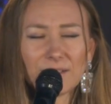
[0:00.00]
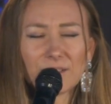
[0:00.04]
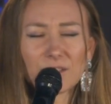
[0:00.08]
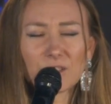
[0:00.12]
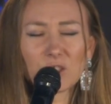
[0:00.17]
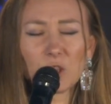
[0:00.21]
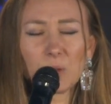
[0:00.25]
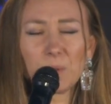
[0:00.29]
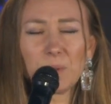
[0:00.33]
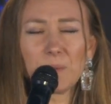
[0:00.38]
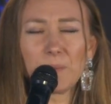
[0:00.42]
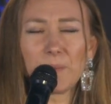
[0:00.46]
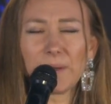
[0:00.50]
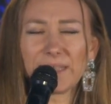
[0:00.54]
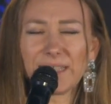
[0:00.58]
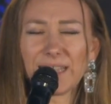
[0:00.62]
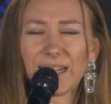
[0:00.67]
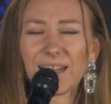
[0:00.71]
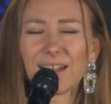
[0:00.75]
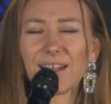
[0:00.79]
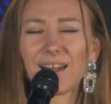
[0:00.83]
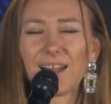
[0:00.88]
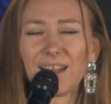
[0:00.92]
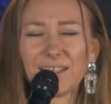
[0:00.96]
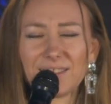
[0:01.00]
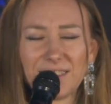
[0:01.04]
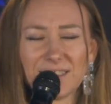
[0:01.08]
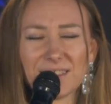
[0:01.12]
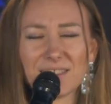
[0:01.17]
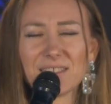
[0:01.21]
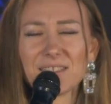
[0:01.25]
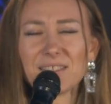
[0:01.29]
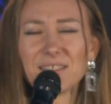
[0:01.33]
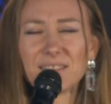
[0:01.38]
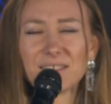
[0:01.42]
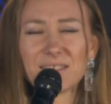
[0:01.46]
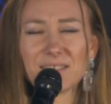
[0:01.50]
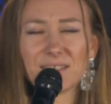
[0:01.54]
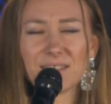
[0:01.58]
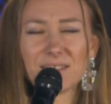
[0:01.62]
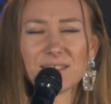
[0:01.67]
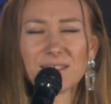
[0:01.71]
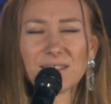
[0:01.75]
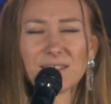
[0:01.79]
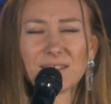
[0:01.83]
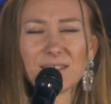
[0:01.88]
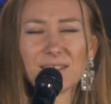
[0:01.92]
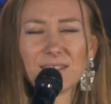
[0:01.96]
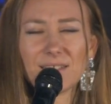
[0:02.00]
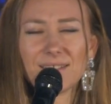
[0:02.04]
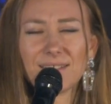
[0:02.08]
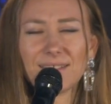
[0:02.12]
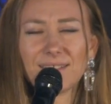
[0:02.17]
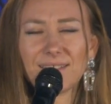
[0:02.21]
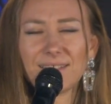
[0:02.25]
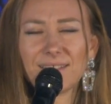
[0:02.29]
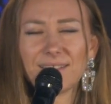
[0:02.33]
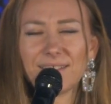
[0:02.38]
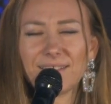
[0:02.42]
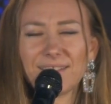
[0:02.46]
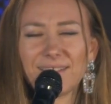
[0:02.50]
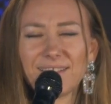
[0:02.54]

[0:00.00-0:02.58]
Fulfill it. Show me.